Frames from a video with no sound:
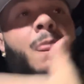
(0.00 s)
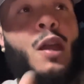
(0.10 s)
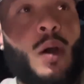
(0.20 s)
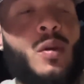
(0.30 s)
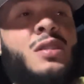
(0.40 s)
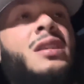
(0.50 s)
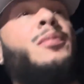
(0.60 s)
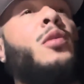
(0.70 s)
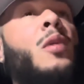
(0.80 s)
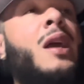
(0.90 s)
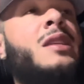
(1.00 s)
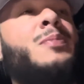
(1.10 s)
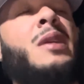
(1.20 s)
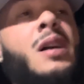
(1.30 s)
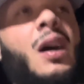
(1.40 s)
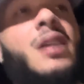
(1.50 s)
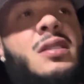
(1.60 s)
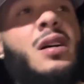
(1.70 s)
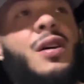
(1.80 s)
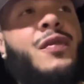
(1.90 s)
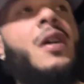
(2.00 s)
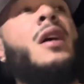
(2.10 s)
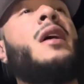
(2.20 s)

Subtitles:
go his separate ways because of